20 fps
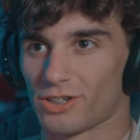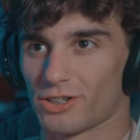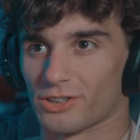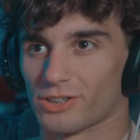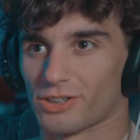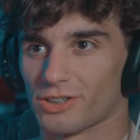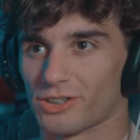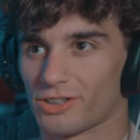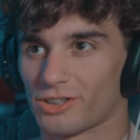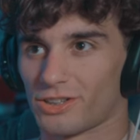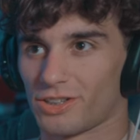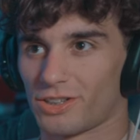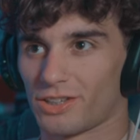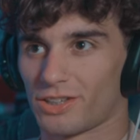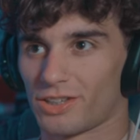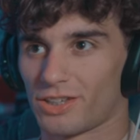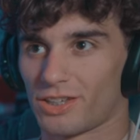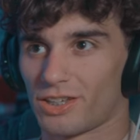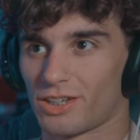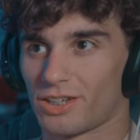her.
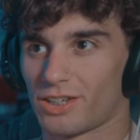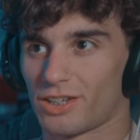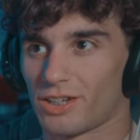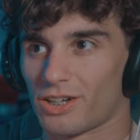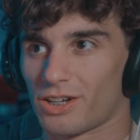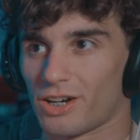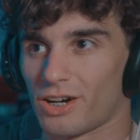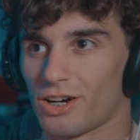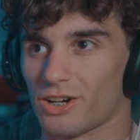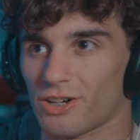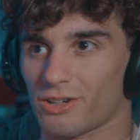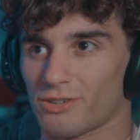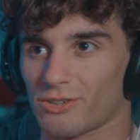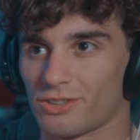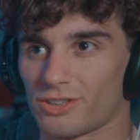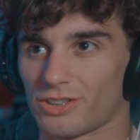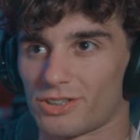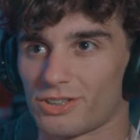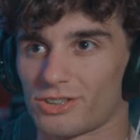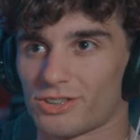Oh,
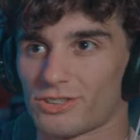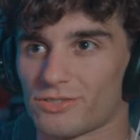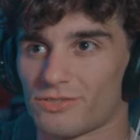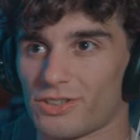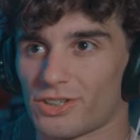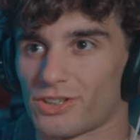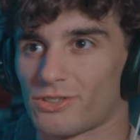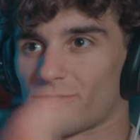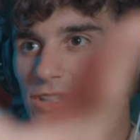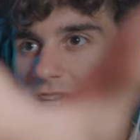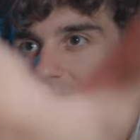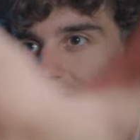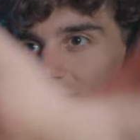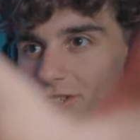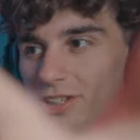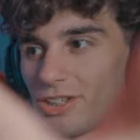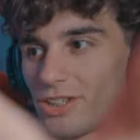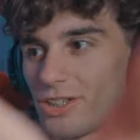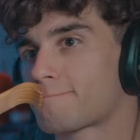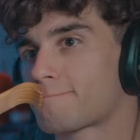fuck you, Galley.